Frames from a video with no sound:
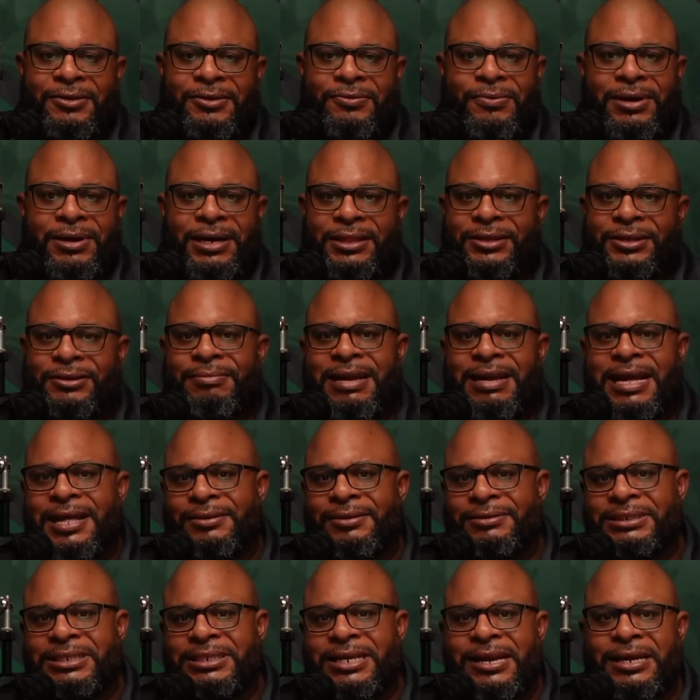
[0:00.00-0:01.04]
running their
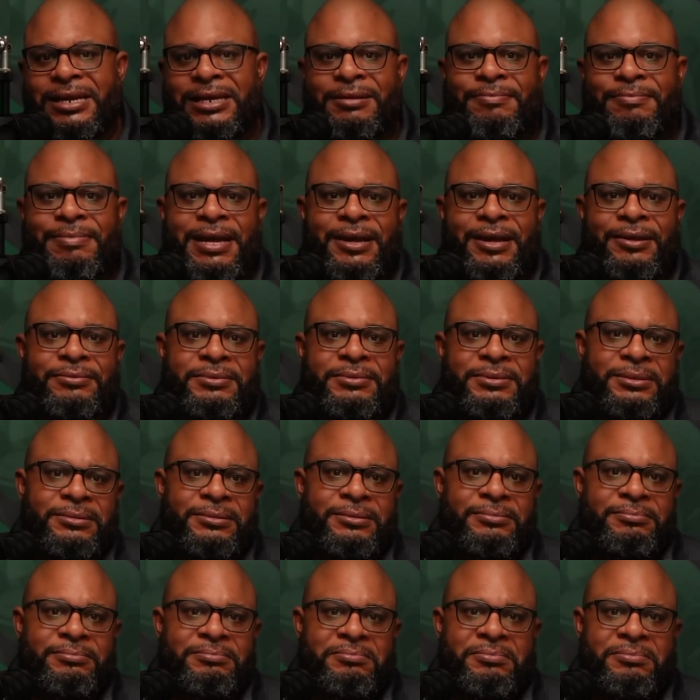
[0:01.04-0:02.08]
mouths talking about
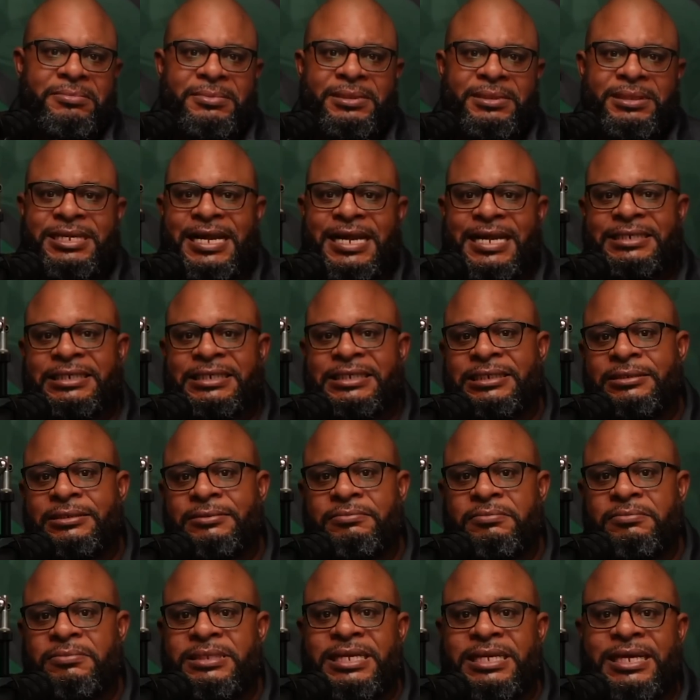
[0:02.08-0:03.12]
Texas
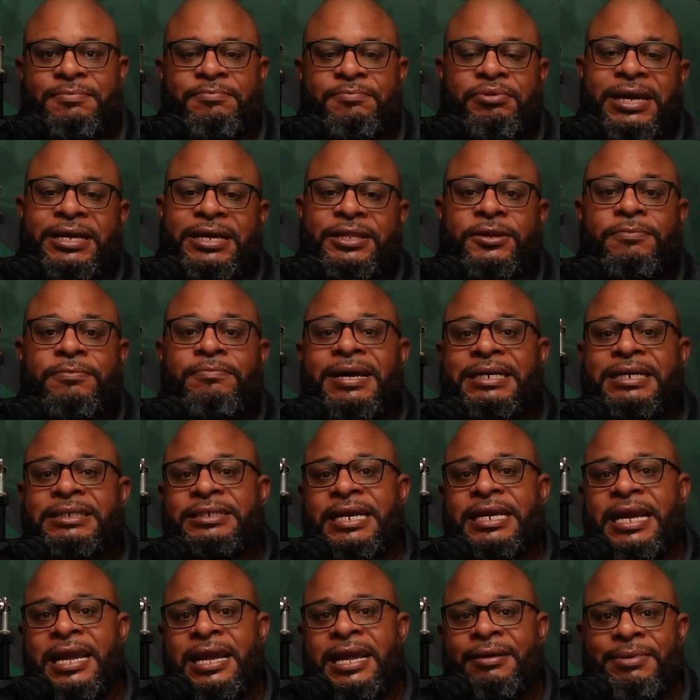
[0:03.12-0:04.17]
didn't play their best
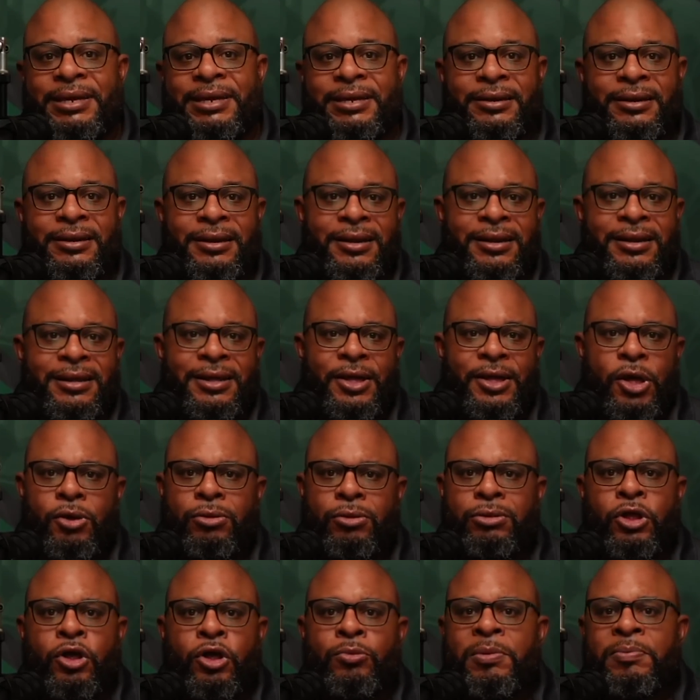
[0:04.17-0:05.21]
game and
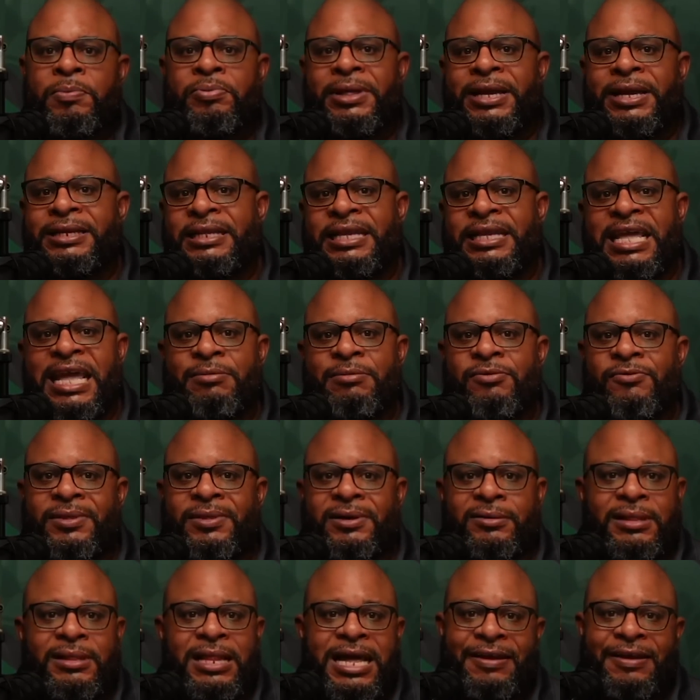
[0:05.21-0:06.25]
Oklahoma played the game of
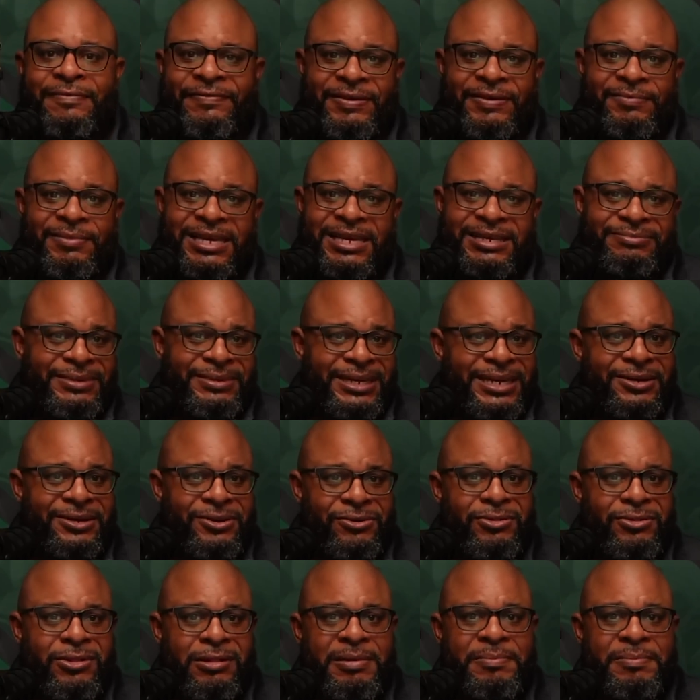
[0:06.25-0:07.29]
their life. And I'm like, man,
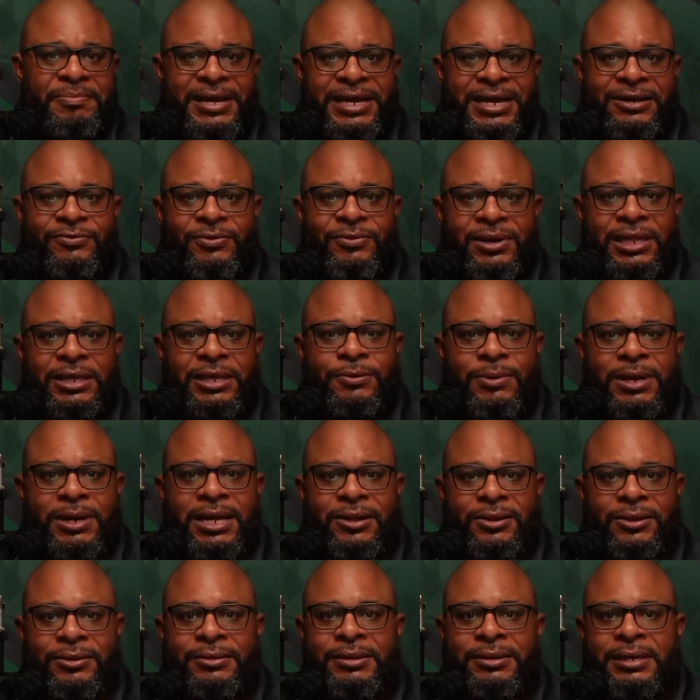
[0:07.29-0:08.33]
Oklahoma played really
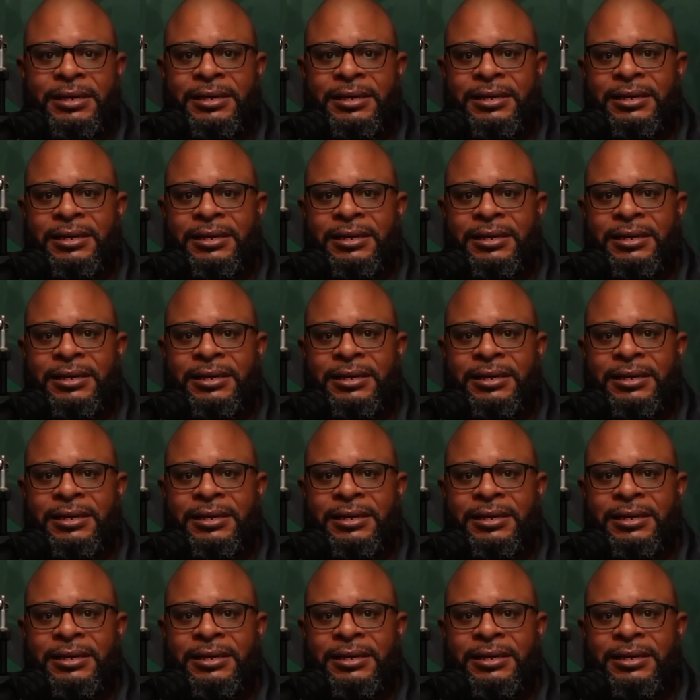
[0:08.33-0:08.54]
well.